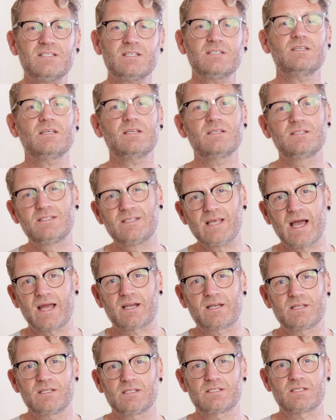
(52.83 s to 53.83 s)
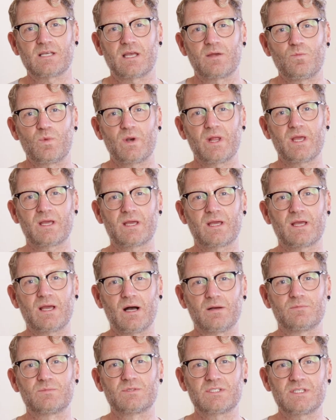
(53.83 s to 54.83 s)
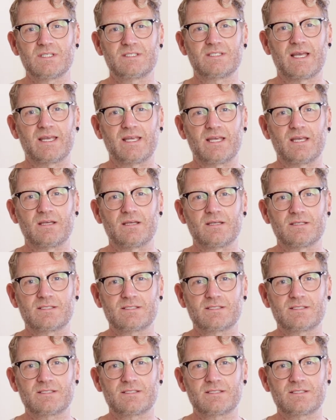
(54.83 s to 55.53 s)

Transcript: is exactly the same when it comes to taking a